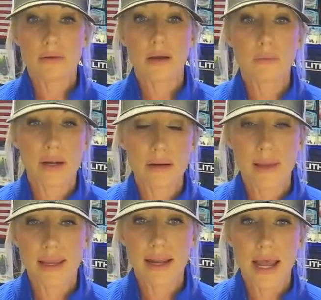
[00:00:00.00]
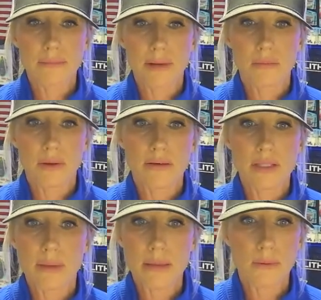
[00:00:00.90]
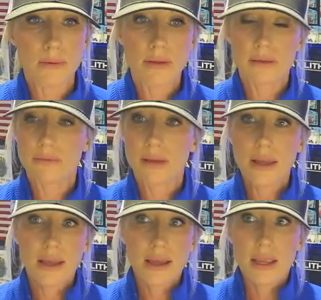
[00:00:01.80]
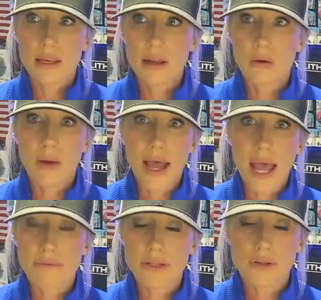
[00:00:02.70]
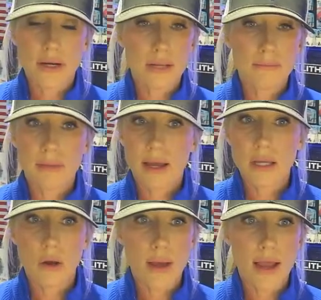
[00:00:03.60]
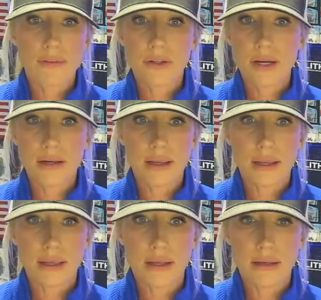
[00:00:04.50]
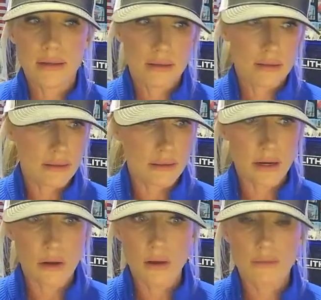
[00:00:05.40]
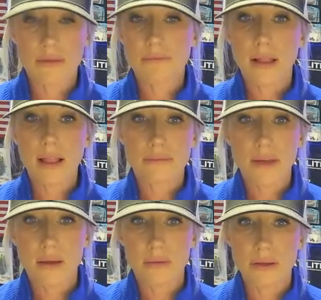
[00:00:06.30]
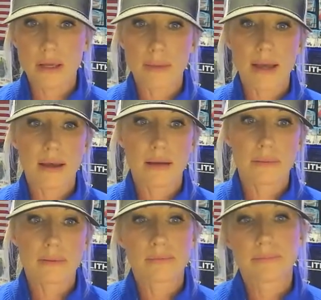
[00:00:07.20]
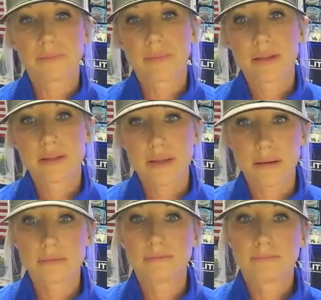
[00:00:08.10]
And I wanted to make it happen. I'm one of those people, if, I have a dream, I go after it. And, if I fail, I fail. You get back up. So.